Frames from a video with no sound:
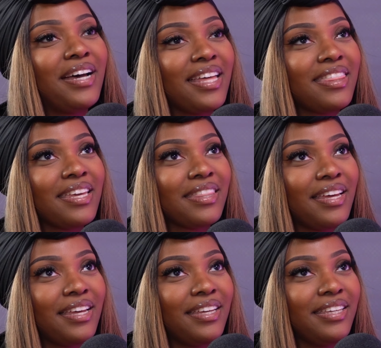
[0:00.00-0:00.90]
but I think
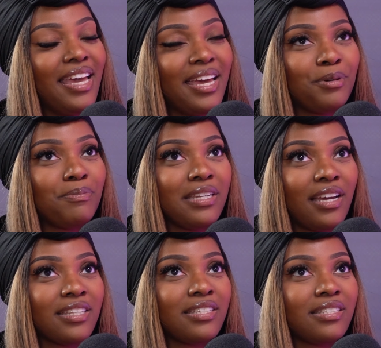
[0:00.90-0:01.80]
that it would be
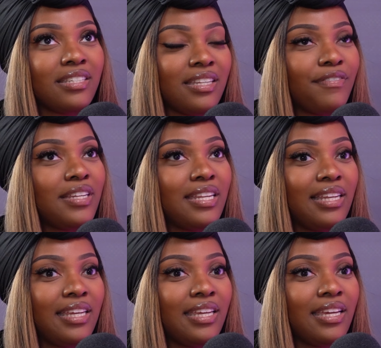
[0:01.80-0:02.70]
nice to
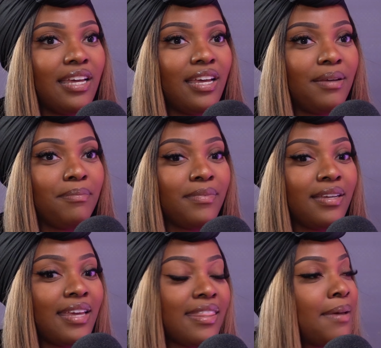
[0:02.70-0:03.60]
definitely
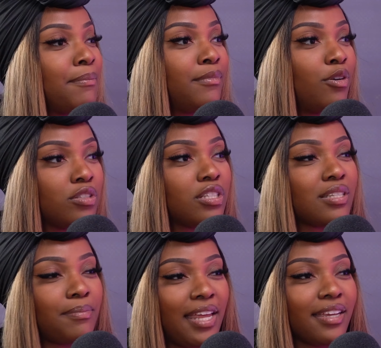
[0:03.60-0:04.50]
get them
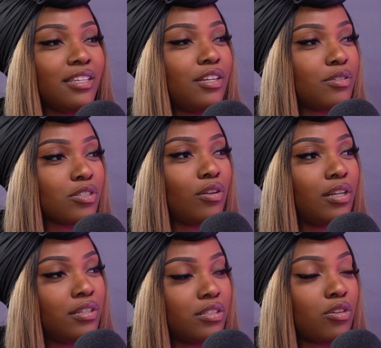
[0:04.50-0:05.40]
onto some
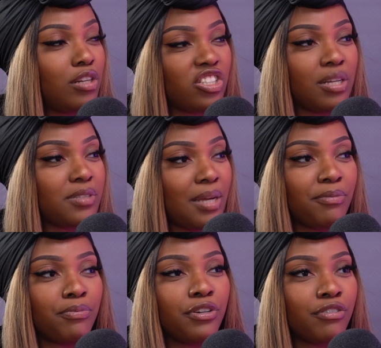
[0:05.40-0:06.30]
scholarship
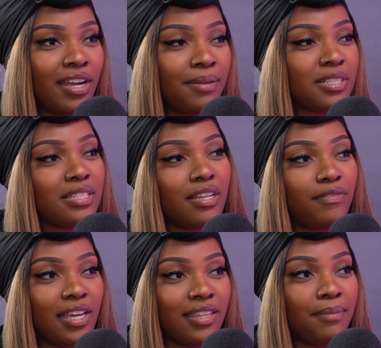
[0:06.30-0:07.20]
type of programs and
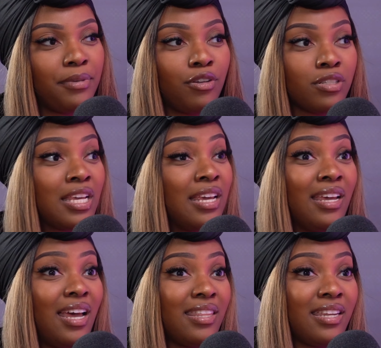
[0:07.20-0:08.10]
stuff like that, because
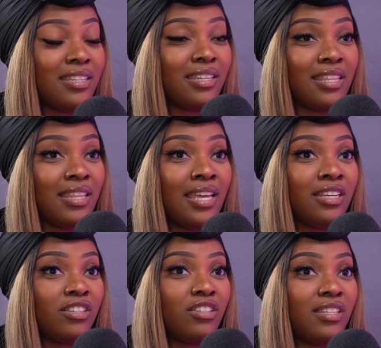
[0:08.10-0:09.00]
at the end of the day,
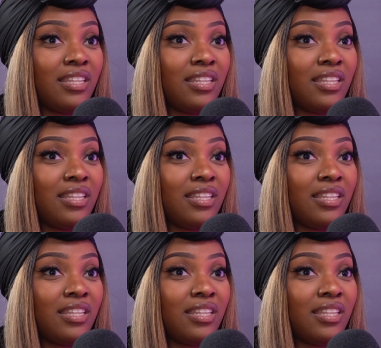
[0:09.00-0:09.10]
they're,